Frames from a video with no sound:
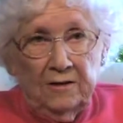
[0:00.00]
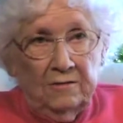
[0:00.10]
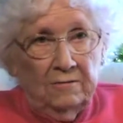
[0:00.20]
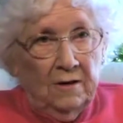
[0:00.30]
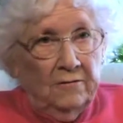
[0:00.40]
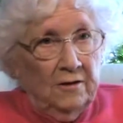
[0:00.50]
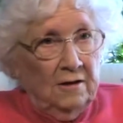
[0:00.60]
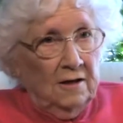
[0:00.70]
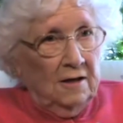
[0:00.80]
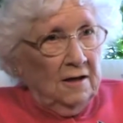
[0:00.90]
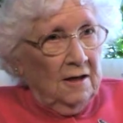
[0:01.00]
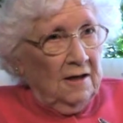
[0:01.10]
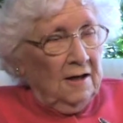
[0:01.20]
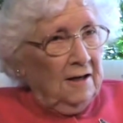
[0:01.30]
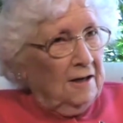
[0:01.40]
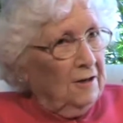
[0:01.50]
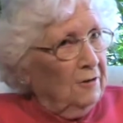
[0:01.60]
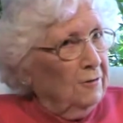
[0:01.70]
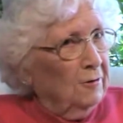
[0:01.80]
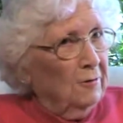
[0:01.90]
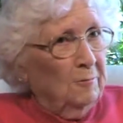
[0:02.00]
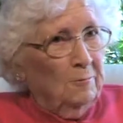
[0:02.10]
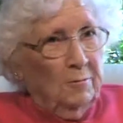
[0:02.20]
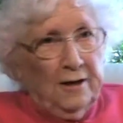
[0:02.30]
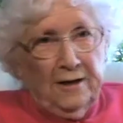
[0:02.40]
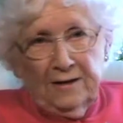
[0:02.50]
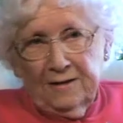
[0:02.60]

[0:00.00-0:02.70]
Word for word: or whoever. You don't break.